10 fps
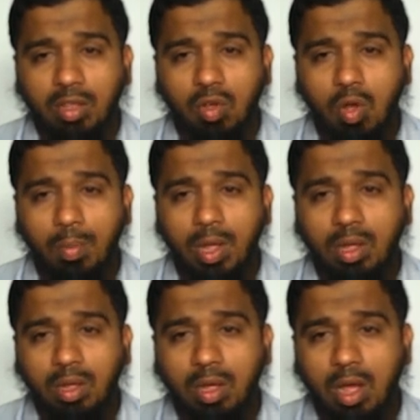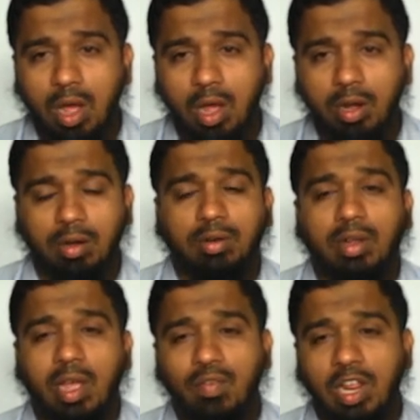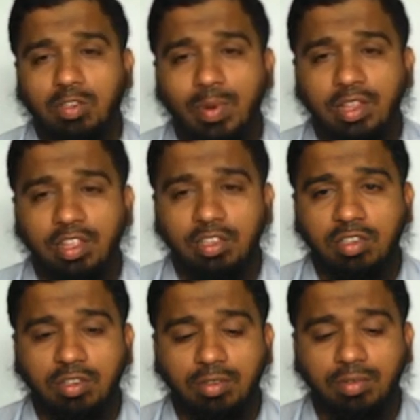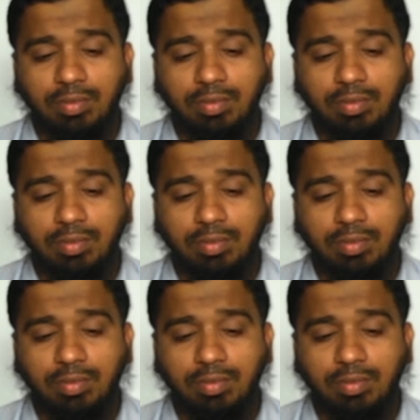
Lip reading: comma r. I will explain this.